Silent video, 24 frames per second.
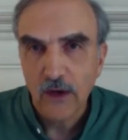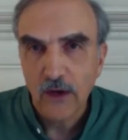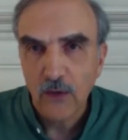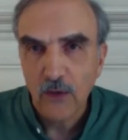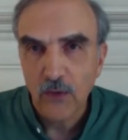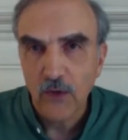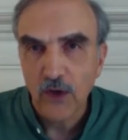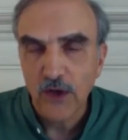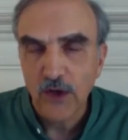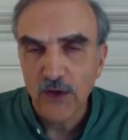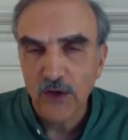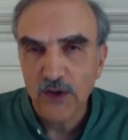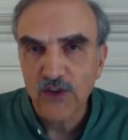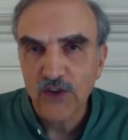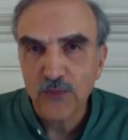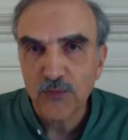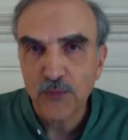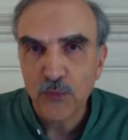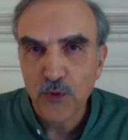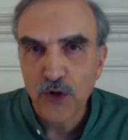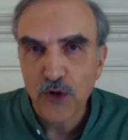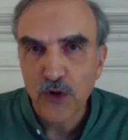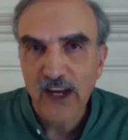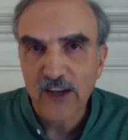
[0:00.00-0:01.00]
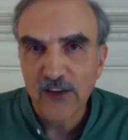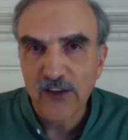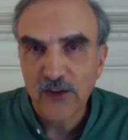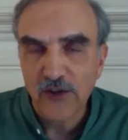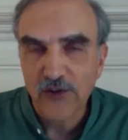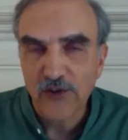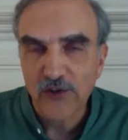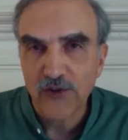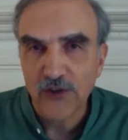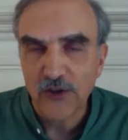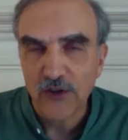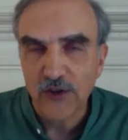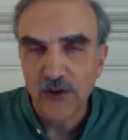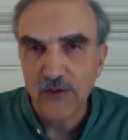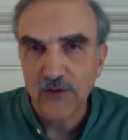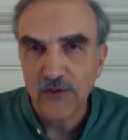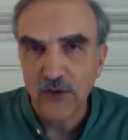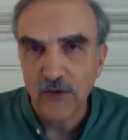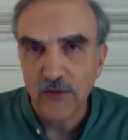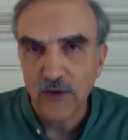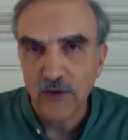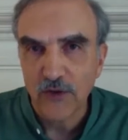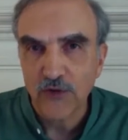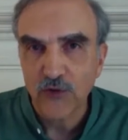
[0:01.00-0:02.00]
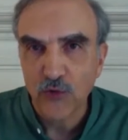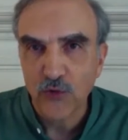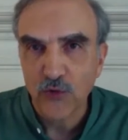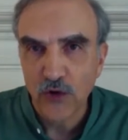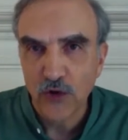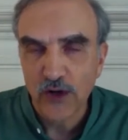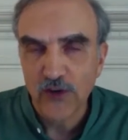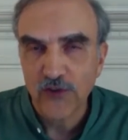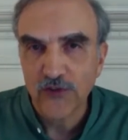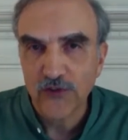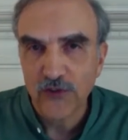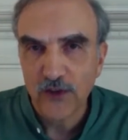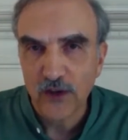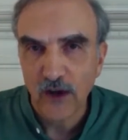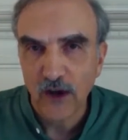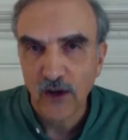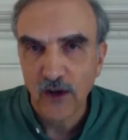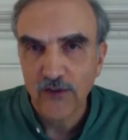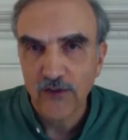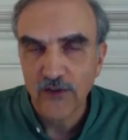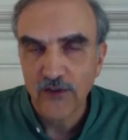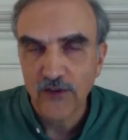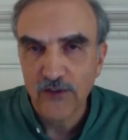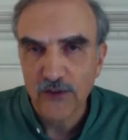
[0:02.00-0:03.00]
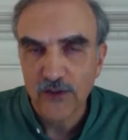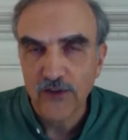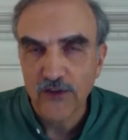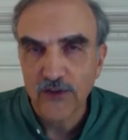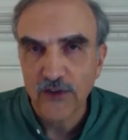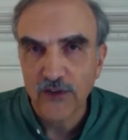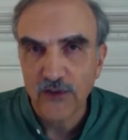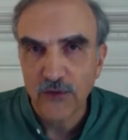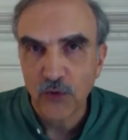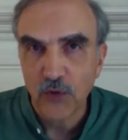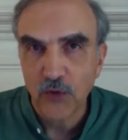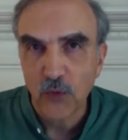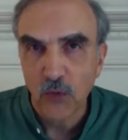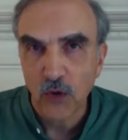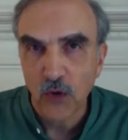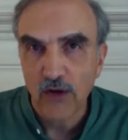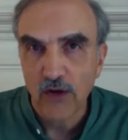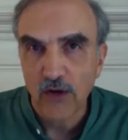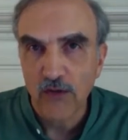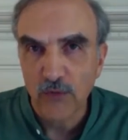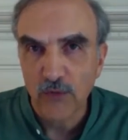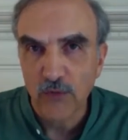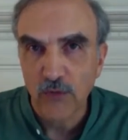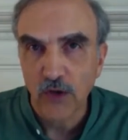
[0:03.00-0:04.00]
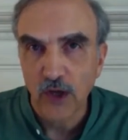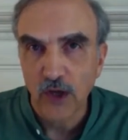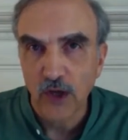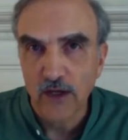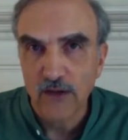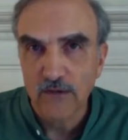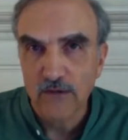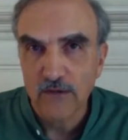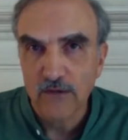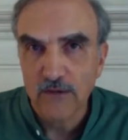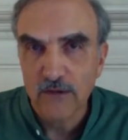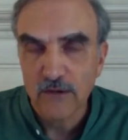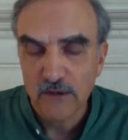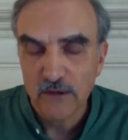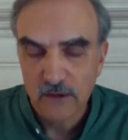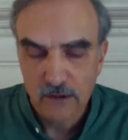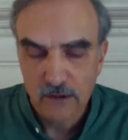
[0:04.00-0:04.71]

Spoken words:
or at least practitioners, of this Christ consciousness as we walk through life.